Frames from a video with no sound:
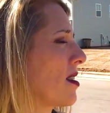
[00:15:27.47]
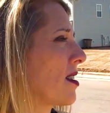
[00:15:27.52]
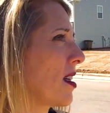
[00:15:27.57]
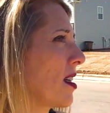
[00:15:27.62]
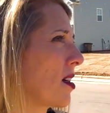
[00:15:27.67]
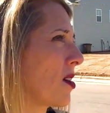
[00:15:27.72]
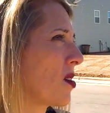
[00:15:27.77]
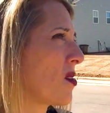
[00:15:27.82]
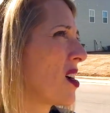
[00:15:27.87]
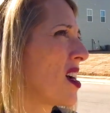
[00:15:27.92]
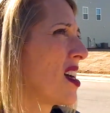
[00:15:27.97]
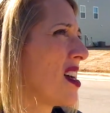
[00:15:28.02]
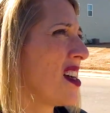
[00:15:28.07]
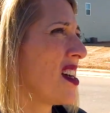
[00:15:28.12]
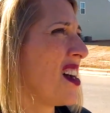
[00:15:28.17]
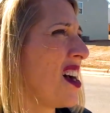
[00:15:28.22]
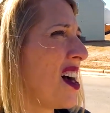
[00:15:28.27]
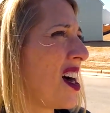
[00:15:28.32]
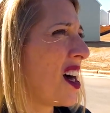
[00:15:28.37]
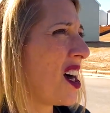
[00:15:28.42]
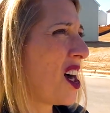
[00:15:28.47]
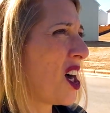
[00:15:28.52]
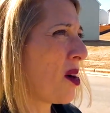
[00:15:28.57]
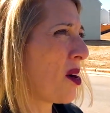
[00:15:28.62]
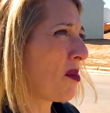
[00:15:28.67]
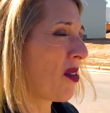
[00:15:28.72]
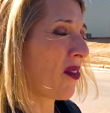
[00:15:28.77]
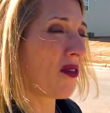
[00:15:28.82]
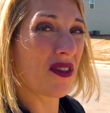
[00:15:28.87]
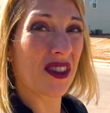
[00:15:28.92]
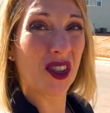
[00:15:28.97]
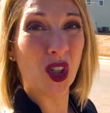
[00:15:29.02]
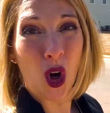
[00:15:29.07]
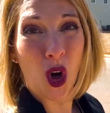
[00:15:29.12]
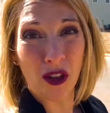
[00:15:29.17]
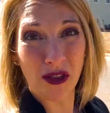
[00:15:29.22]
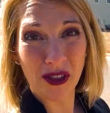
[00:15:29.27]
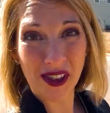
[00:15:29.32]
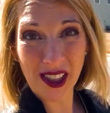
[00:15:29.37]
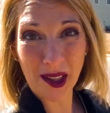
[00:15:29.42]
So if
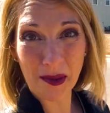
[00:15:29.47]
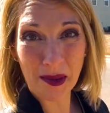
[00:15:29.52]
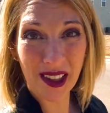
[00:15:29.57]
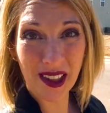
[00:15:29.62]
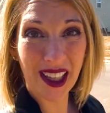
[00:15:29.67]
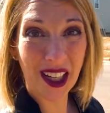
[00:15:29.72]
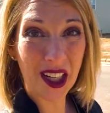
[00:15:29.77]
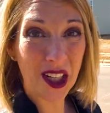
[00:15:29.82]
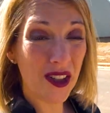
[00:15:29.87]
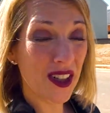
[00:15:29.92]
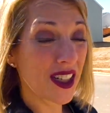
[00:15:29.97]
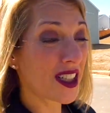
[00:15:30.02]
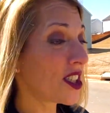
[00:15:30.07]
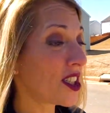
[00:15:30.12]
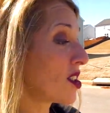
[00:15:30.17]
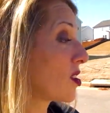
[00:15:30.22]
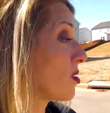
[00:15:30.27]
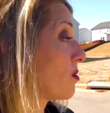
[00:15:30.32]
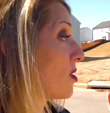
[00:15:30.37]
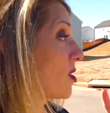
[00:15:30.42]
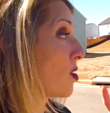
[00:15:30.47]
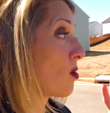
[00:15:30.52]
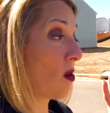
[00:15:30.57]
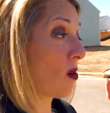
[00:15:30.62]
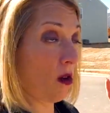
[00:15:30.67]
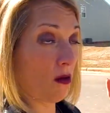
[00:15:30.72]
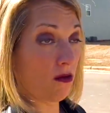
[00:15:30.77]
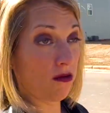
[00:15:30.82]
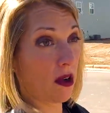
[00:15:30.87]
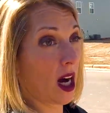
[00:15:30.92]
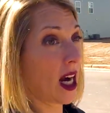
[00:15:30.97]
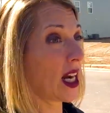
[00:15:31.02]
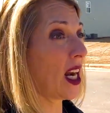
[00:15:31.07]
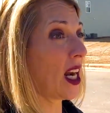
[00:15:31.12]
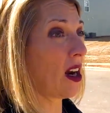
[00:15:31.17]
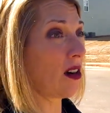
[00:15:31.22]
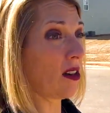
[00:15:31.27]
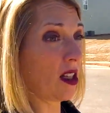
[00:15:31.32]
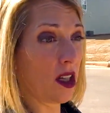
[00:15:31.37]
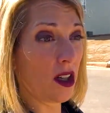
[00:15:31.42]
golf is something that you're into, you are right
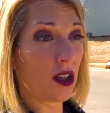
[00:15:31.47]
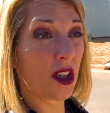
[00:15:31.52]
out here.